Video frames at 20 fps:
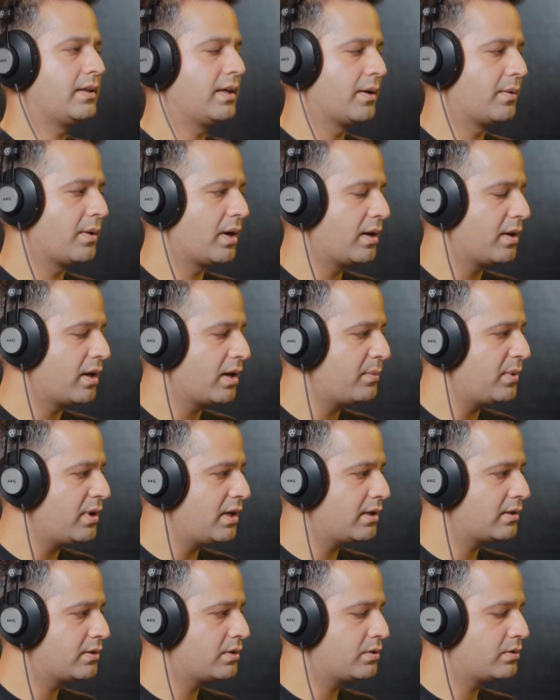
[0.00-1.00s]
Yeah, I
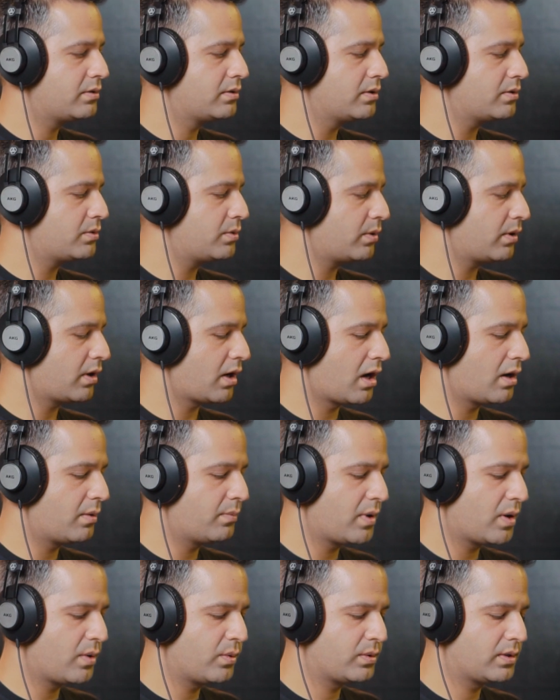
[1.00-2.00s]
mean, just to
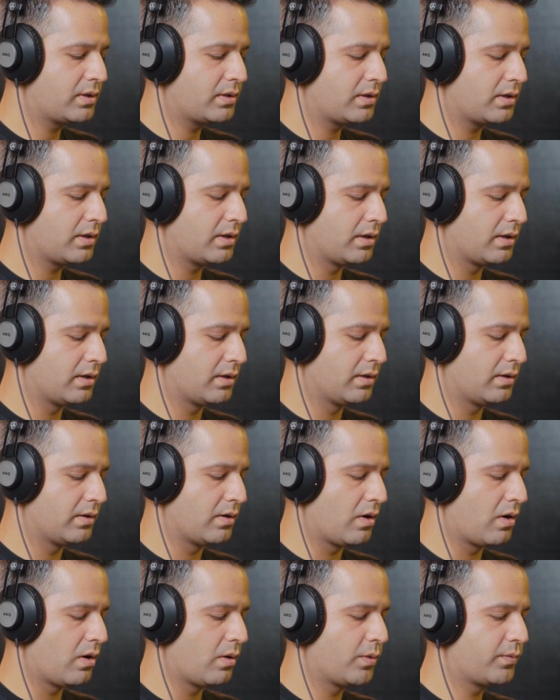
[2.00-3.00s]
come out
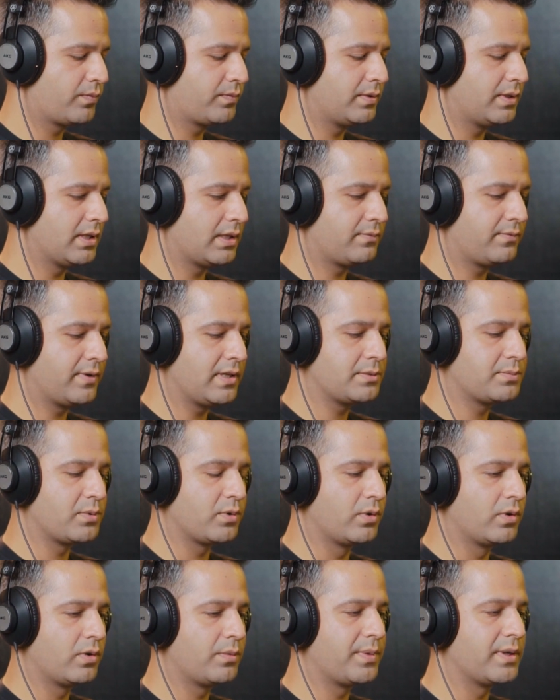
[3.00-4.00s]
of that
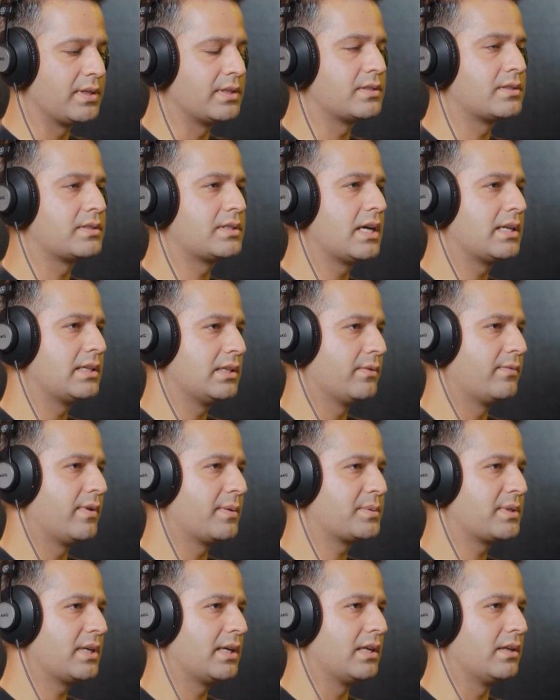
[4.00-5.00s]
Facebook group and started a
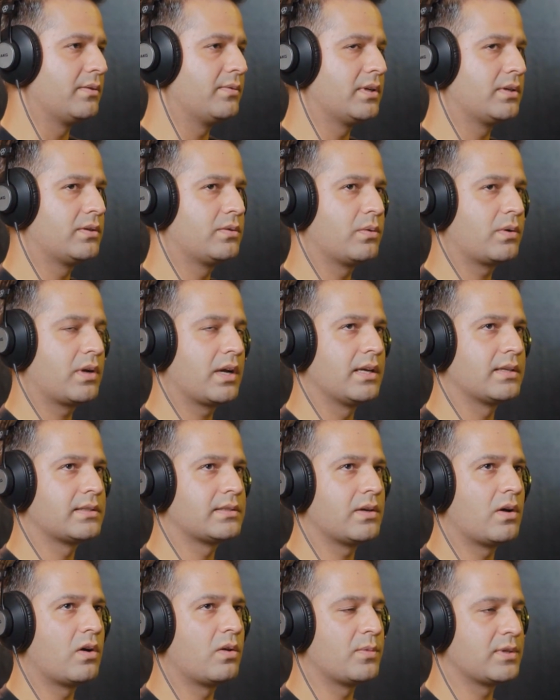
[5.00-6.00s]
website, it took
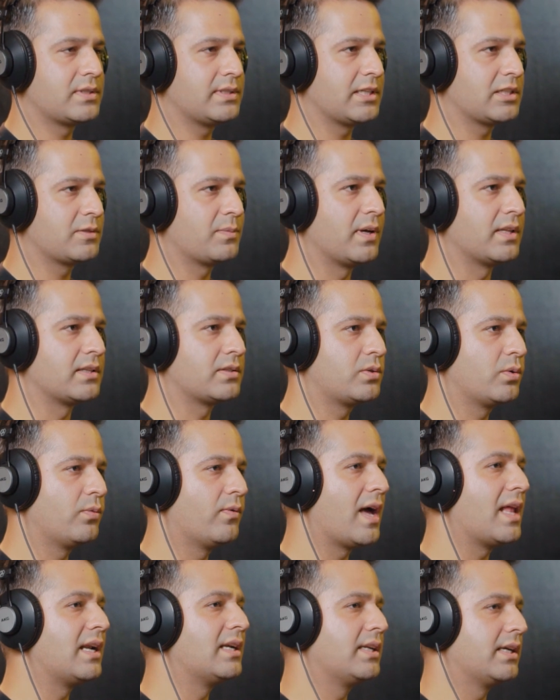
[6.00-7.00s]
us almost 6 months to
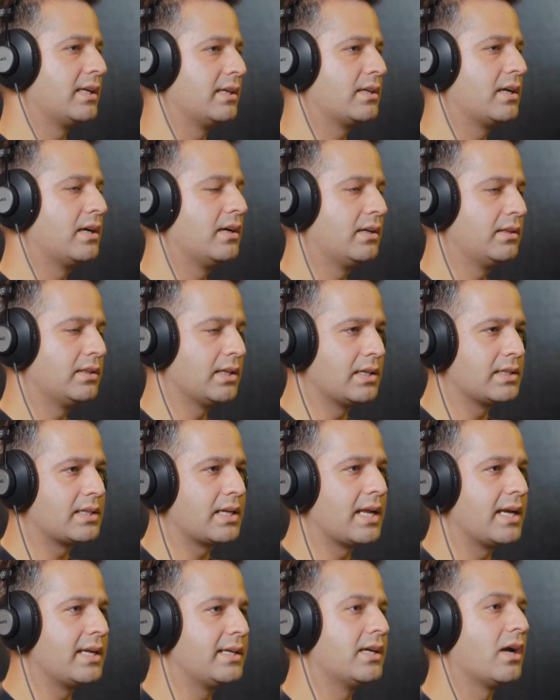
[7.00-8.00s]
validate the
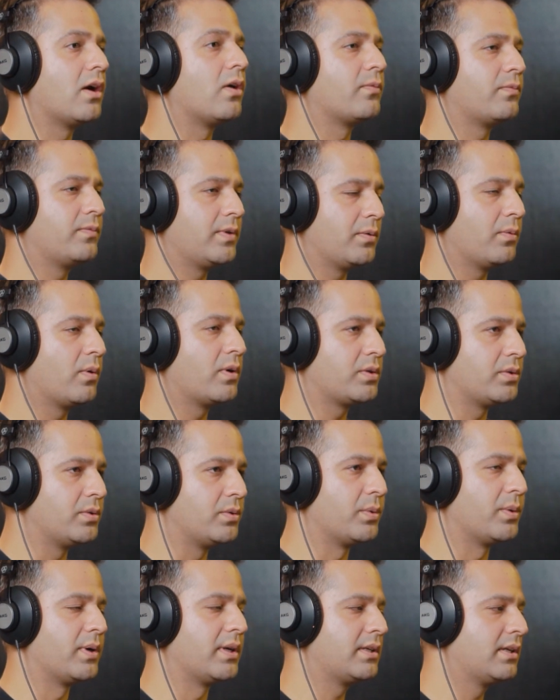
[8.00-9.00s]
entire idea of we want to
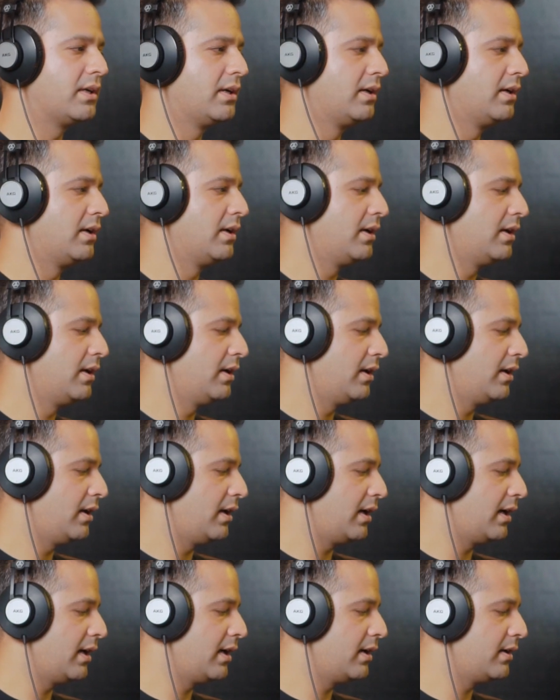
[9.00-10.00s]
do it.
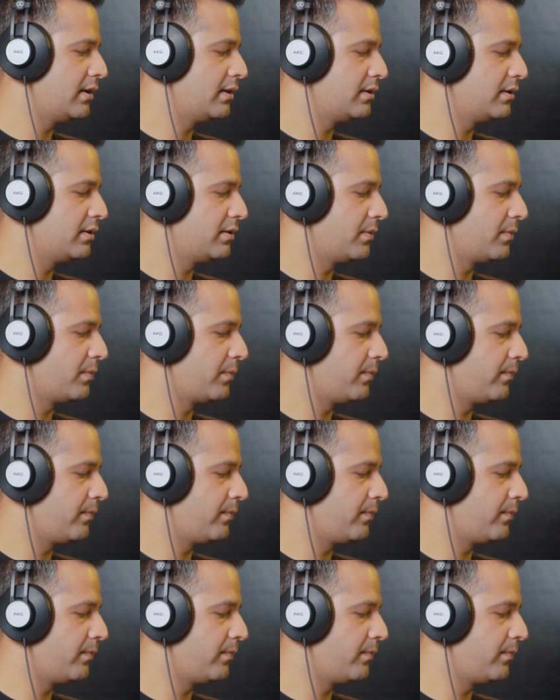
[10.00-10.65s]
And